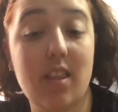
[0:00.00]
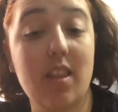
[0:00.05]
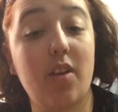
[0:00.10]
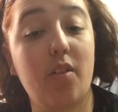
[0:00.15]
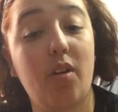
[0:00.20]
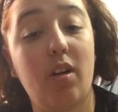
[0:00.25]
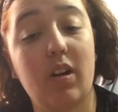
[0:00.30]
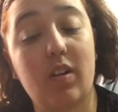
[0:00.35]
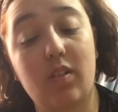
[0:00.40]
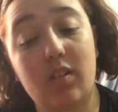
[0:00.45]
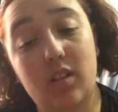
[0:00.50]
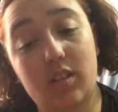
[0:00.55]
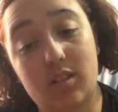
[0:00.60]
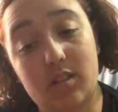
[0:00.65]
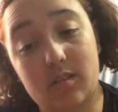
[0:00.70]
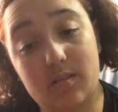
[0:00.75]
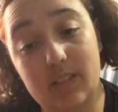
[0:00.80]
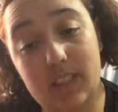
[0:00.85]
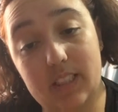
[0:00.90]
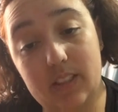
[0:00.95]
There are a lot
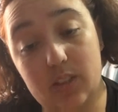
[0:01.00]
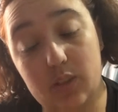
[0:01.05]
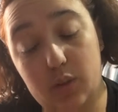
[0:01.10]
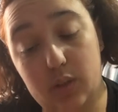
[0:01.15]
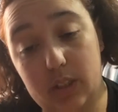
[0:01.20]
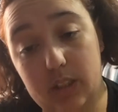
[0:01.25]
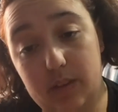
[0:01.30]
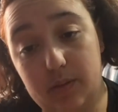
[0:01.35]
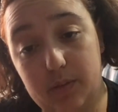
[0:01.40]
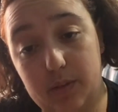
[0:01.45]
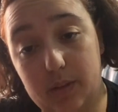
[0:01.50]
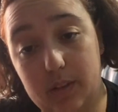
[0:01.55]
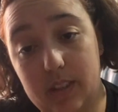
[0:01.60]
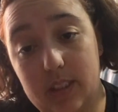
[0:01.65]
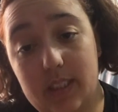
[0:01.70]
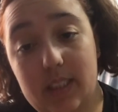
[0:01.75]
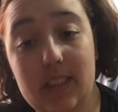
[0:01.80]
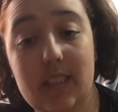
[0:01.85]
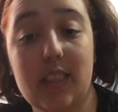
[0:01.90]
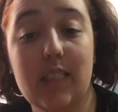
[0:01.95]
of resources for
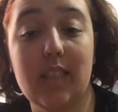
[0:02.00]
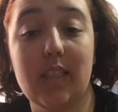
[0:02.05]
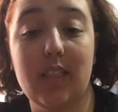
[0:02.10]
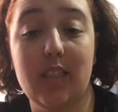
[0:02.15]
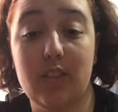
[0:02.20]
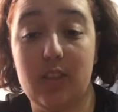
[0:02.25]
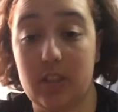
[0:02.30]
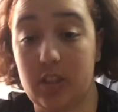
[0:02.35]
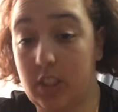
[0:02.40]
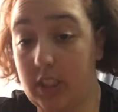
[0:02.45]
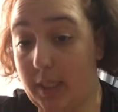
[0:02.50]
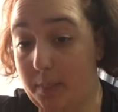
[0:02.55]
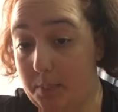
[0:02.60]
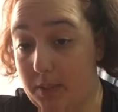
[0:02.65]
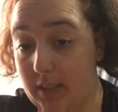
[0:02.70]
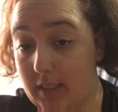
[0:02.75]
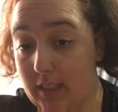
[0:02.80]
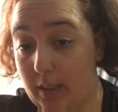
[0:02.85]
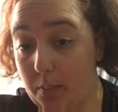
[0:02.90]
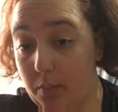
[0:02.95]
it, so
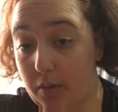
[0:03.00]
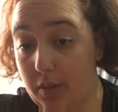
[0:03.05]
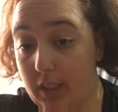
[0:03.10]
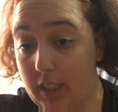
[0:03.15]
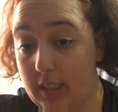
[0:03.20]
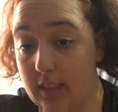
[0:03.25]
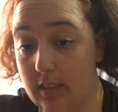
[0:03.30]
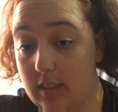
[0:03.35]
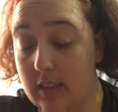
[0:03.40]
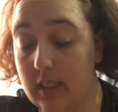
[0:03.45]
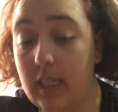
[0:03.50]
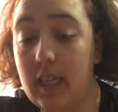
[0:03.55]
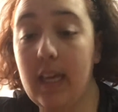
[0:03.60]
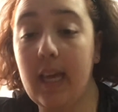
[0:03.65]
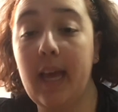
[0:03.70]
chapter summaries,